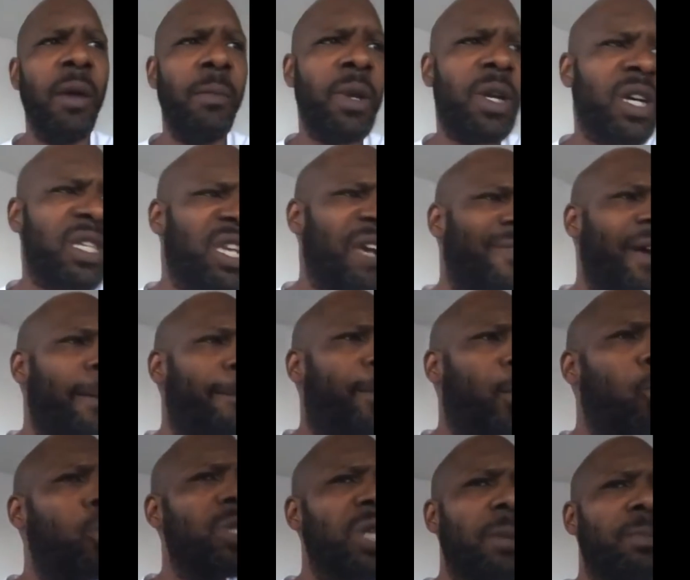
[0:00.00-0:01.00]
because he have a
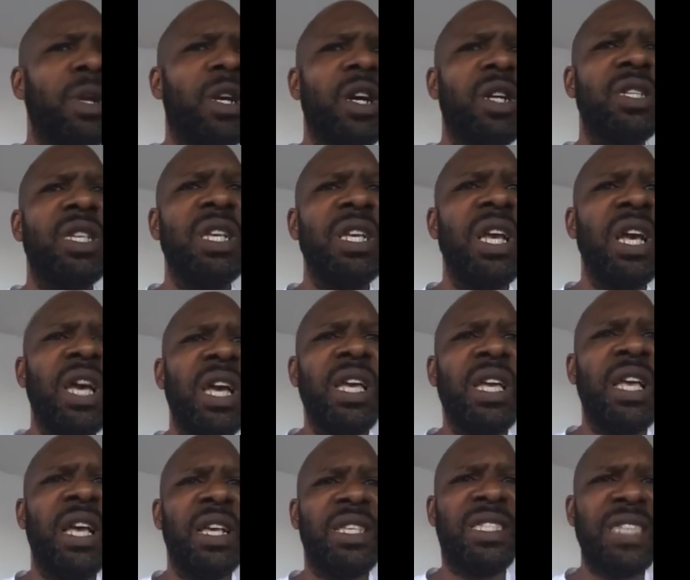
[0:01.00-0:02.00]
boat, and because he
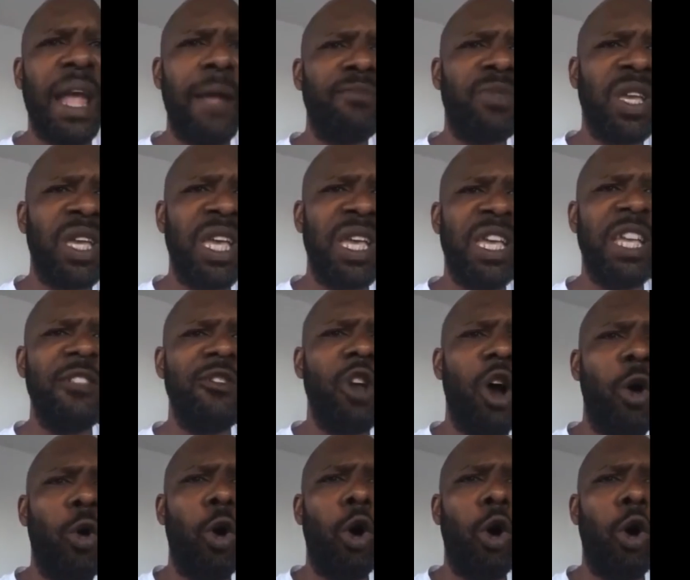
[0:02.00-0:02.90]
it's time to get he now,